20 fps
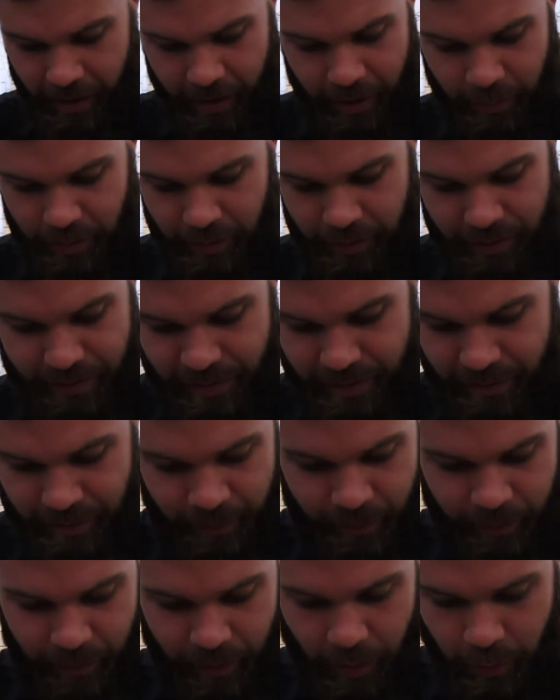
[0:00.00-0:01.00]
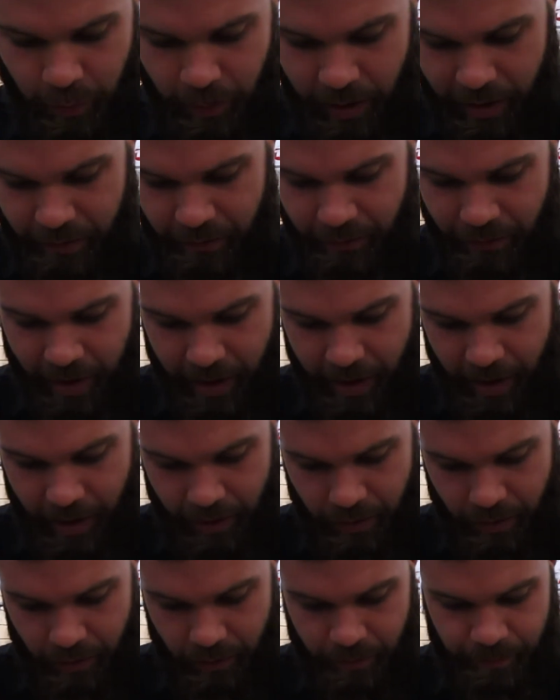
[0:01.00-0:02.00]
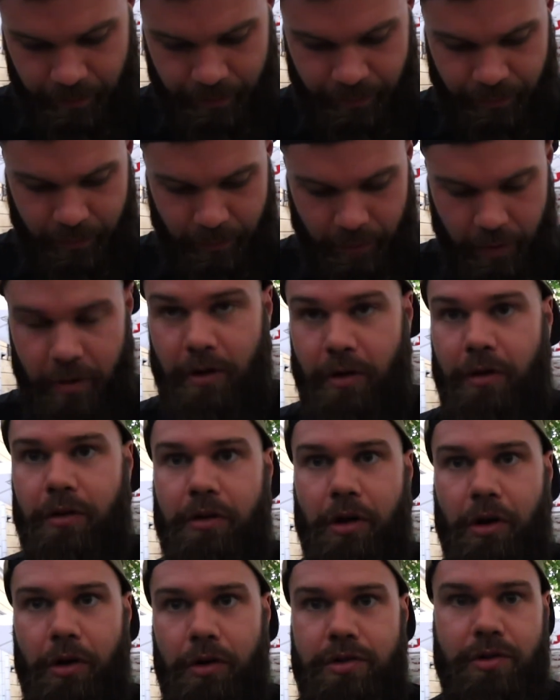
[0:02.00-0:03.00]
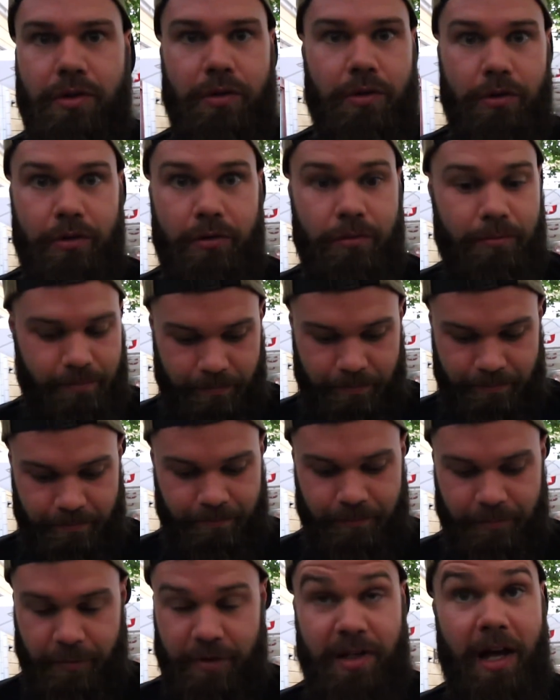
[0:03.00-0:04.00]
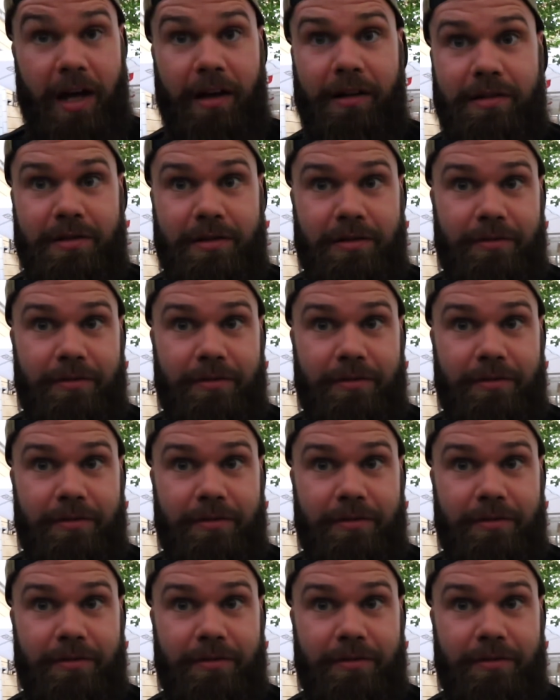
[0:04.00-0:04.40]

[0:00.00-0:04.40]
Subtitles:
It was one of our go-to snacks.